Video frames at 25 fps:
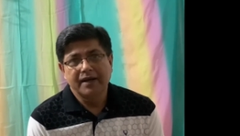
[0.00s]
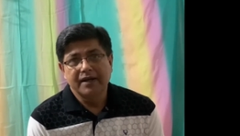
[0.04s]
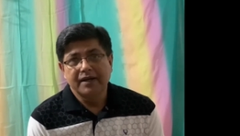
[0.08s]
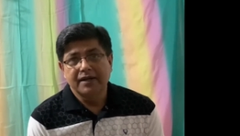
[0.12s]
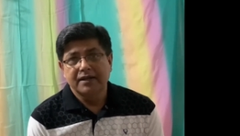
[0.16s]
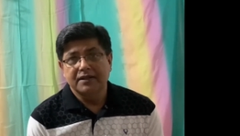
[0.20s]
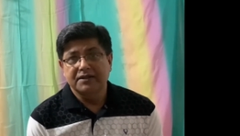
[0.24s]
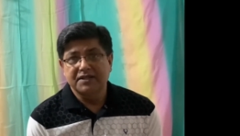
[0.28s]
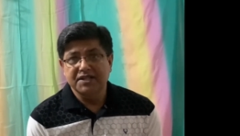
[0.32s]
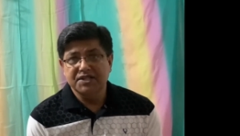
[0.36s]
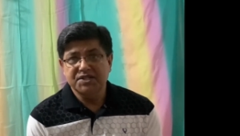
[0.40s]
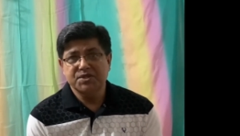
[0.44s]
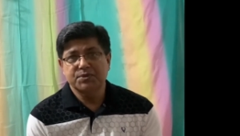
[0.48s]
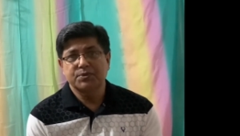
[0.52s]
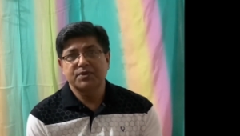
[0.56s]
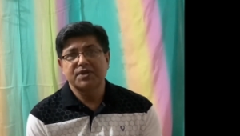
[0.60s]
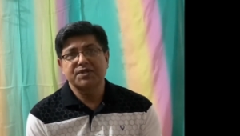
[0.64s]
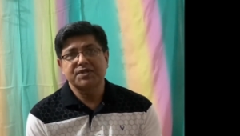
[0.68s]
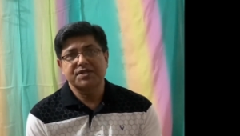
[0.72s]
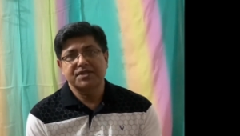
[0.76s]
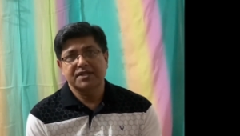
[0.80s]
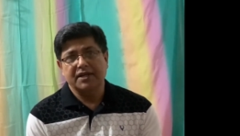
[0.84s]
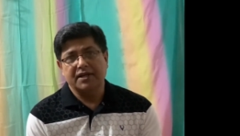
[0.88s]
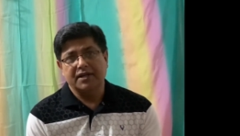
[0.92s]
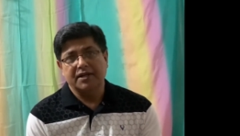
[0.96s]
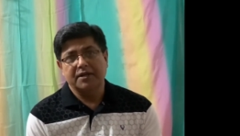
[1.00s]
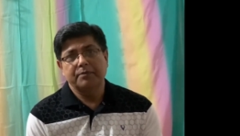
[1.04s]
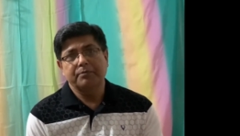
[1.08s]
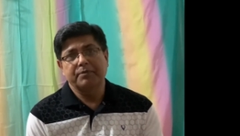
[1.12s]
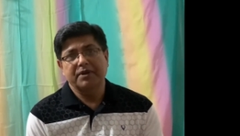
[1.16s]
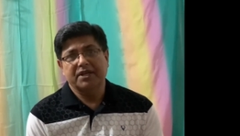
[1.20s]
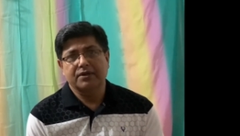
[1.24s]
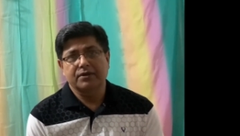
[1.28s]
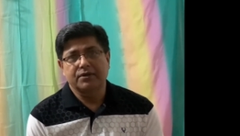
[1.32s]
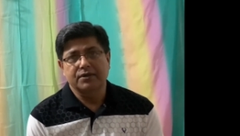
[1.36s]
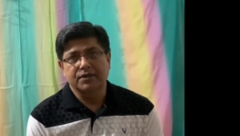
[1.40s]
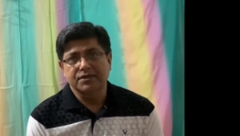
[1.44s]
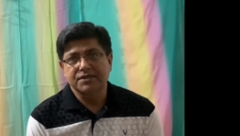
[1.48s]
This was done
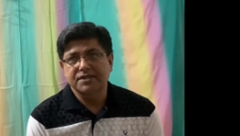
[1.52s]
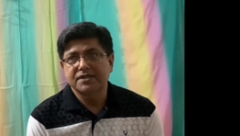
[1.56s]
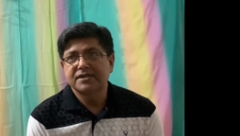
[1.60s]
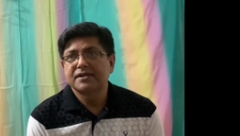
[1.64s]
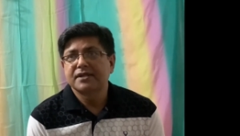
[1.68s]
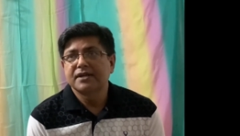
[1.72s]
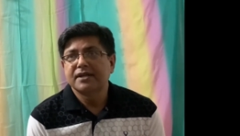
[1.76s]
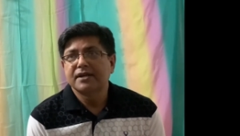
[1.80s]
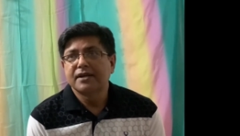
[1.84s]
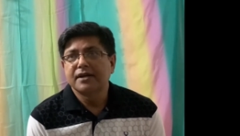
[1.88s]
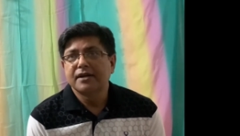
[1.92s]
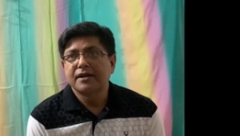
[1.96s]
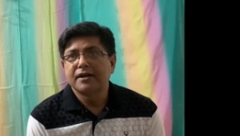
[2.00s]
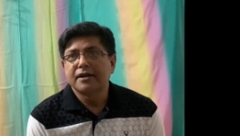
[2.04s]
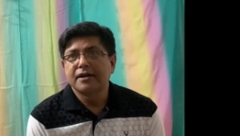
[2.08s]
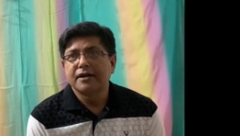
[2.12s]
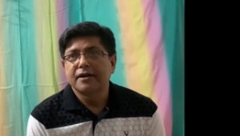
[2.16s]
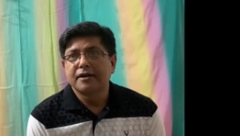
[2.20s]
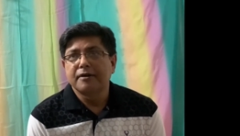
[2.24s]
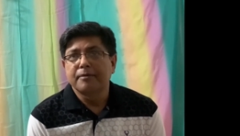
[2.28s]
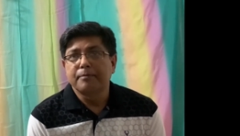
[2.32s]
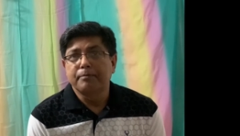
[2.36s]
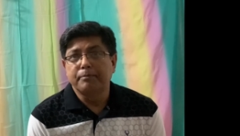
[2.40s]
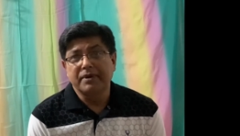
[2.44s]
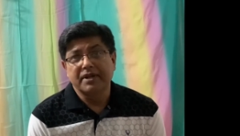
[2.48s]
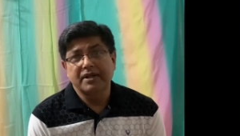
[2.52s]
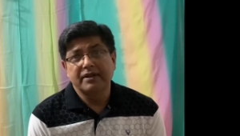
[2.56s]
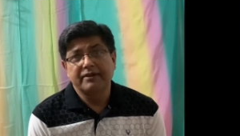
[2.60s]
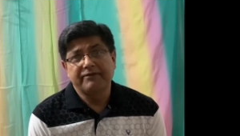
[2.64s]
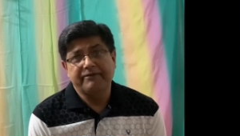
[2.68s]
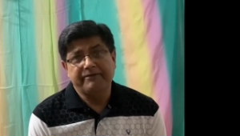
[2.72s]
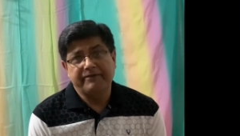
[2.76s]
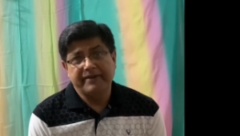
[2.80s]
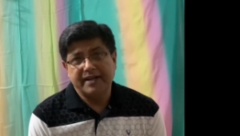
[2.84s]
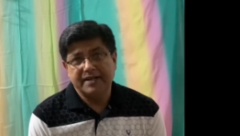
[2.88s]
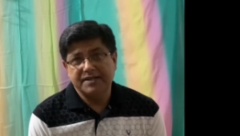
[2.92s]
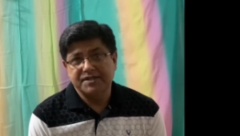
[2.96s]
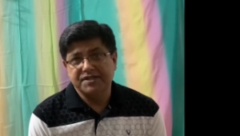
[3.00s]
because Bill
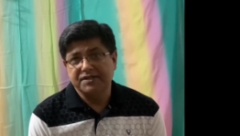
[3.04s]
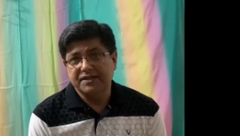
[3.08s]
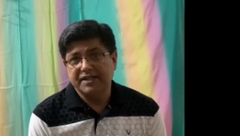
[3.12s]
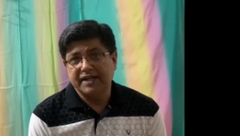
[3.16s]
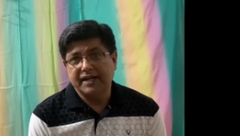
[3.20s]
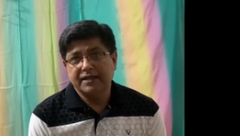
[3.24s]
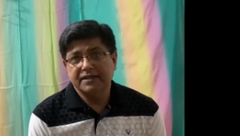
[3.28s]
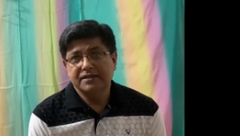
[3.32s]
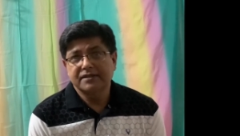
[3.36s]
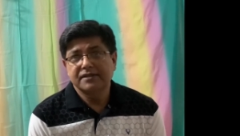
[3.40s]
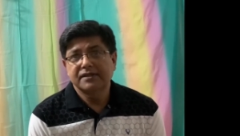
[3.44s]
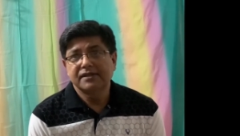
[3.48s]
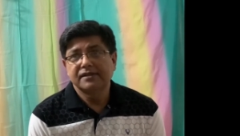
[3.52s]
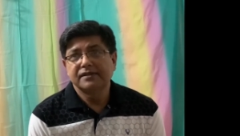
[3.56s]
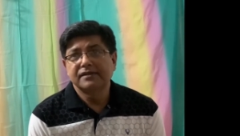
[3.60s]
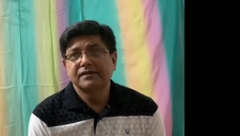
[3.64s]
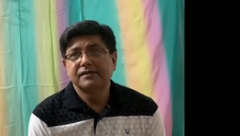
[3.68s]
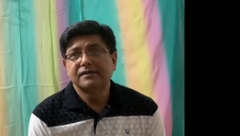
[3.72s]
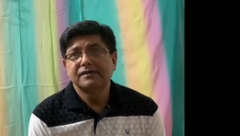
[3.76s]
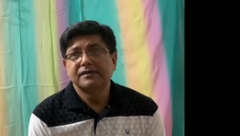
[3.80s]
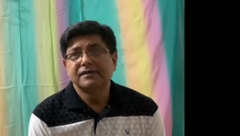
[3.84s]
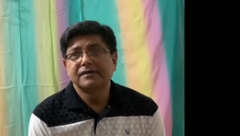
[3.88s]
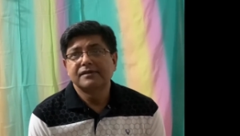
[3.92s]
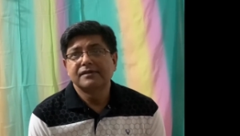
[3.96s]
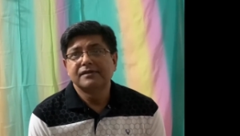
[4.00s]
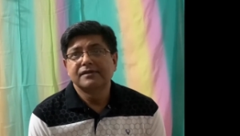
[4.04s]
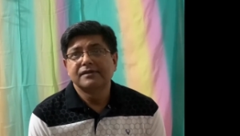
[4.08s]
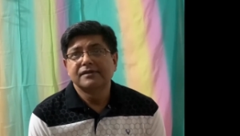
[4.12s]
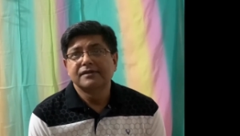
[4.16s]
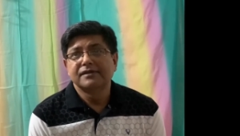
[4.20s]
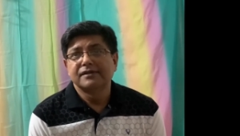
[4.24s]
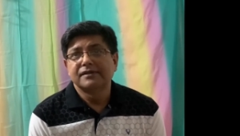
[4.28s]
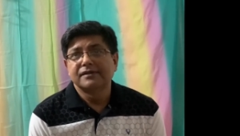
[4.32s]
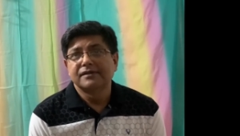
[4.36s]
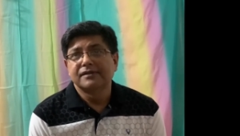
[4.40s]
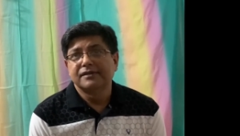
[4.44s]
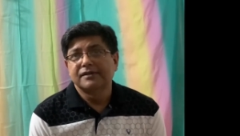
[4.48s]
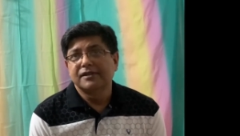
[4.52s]
felt that
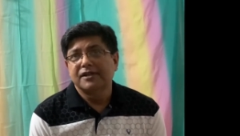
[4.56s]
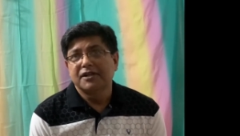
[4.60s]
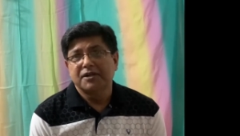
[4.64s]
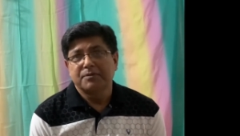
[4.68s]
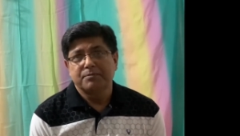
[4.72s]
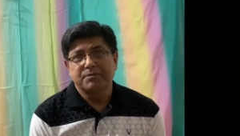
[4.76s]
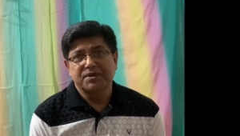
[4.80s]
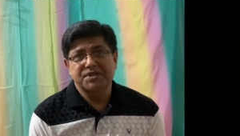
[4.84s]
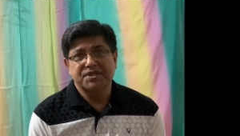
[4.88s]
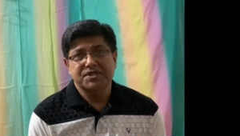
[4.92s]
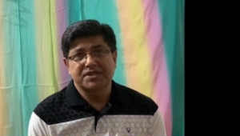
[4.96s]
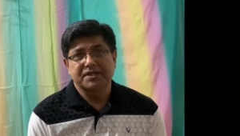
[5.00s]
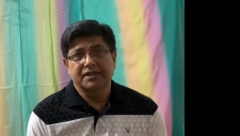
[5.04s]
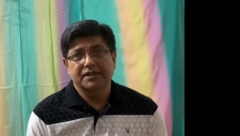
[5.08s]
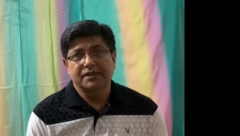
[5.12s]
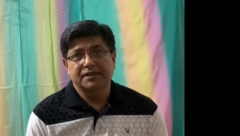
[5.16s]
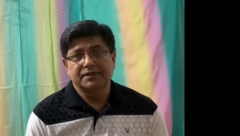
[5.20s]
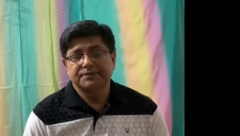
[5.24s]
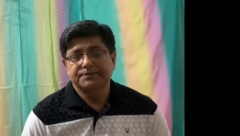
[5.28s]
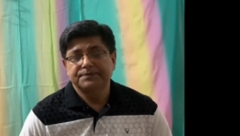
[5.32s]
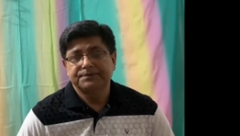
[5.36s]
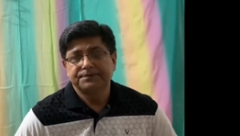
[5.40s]
Mr.